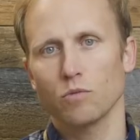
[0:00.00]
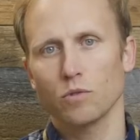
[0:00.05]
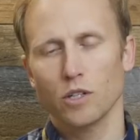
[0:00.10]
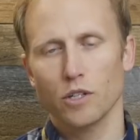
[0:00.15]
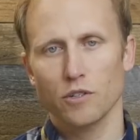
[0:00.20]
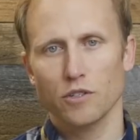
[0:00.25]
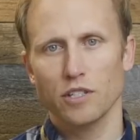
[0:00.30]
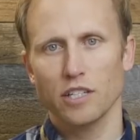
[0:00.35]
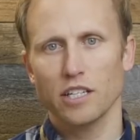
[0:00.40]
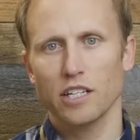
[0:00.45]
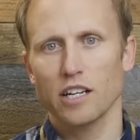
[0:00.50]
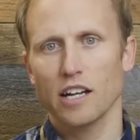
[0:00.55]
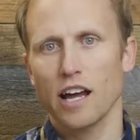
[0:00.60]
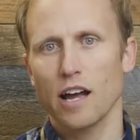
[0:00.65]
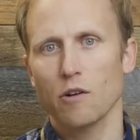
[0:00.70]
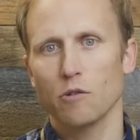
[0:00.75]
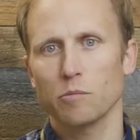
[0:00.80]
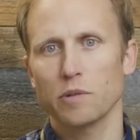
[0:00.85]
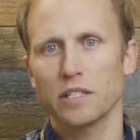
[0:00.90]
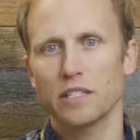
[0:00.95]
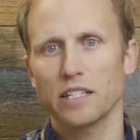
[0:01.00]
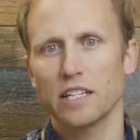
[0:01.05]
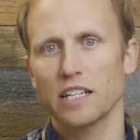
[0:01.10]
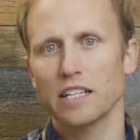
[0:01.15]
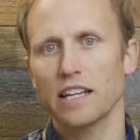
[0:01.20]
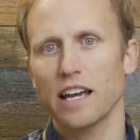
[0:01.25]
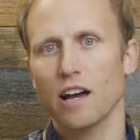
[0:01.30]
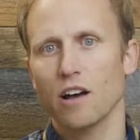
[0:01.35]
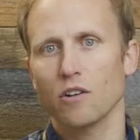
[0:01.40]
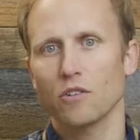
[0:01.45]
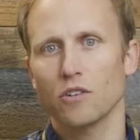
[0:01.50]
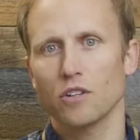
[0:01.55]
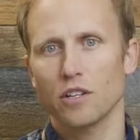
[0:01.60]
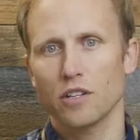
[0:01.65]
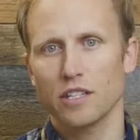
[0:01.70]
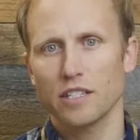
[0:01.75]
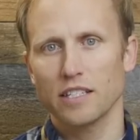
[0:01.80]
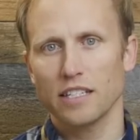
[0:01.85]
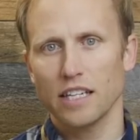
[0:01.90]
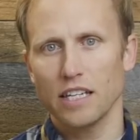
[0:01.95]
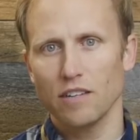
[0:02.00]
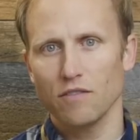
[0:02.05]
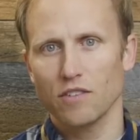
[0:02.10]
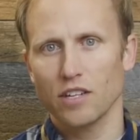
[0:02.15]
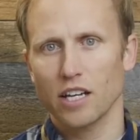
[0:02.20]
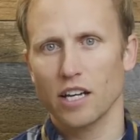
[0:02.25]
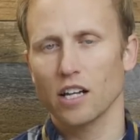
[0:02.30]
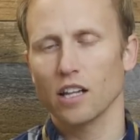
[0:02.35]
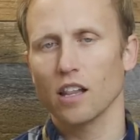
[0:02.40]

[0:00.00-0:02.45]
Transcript: Christina and I will be sitting down this evening,